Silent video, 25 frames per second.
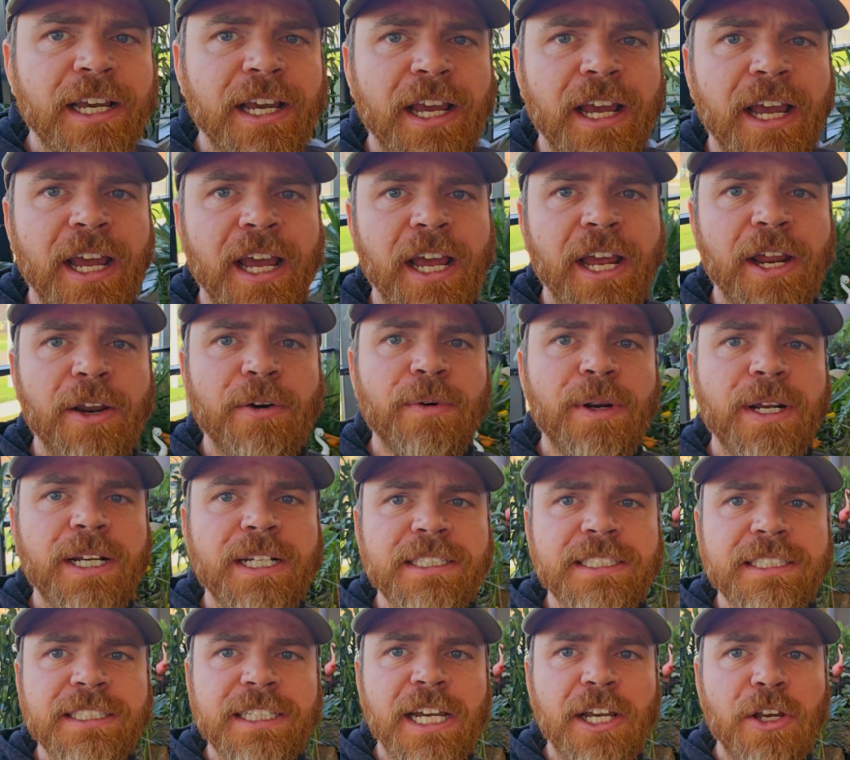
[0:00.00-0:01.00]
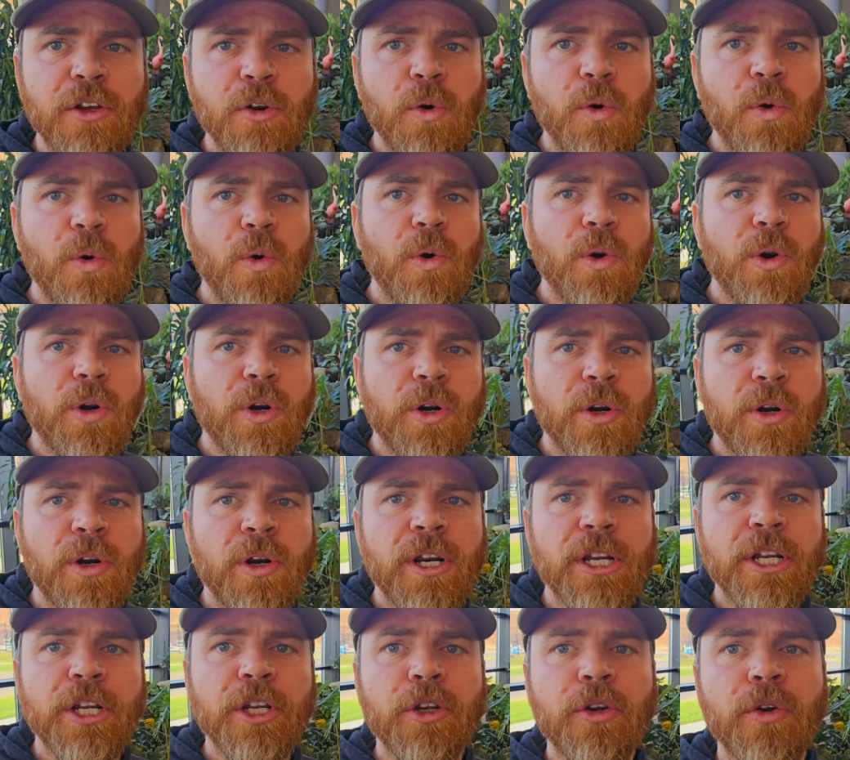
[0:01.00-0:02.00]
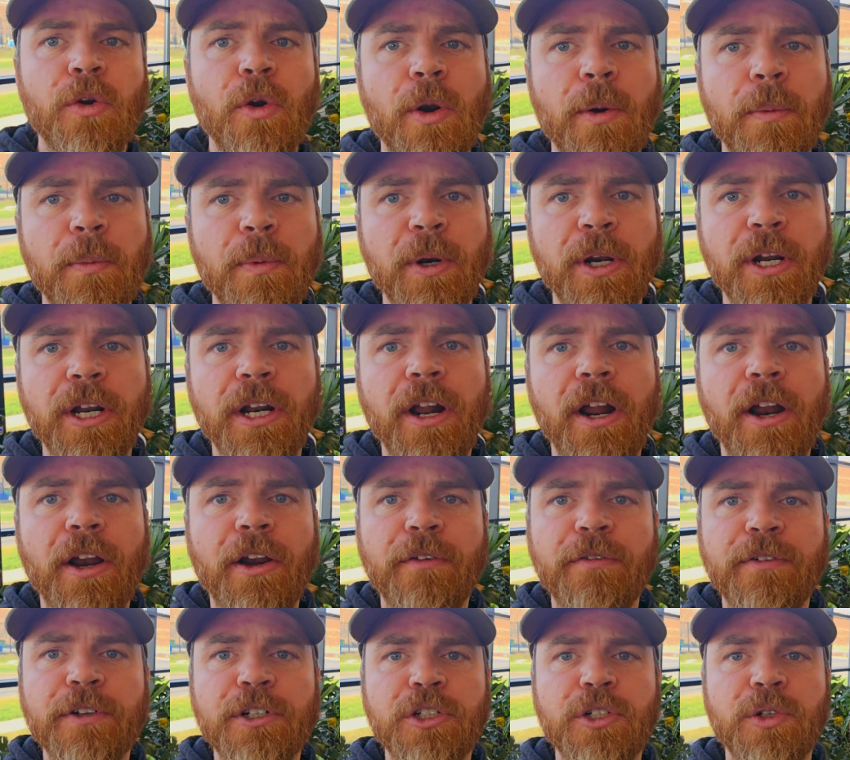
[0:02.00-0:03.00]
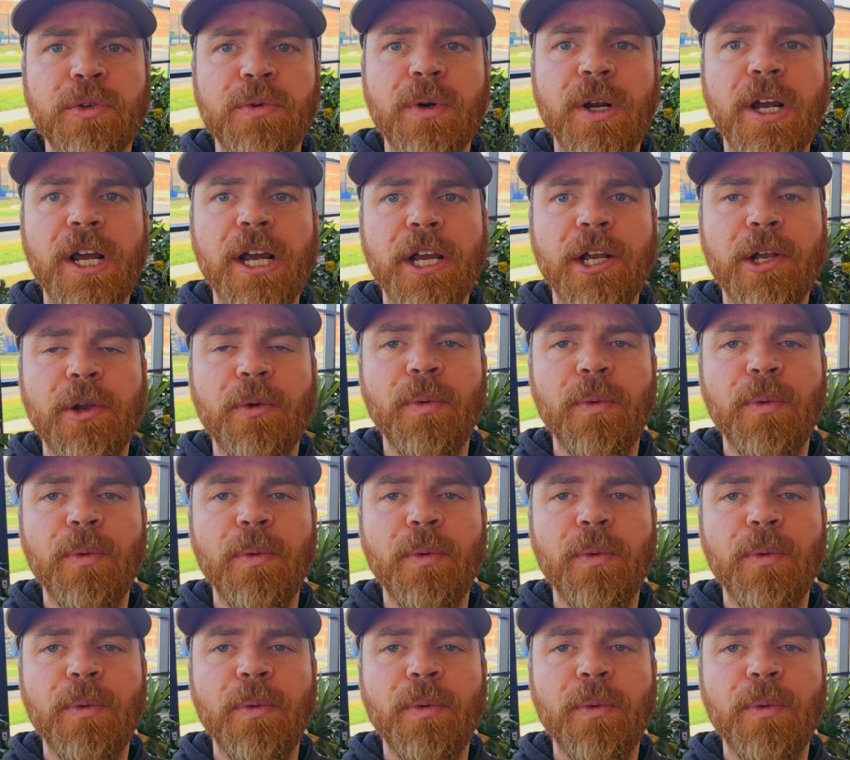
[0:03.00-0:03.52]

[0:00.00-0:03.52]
reconcile or incorporate artificial rock?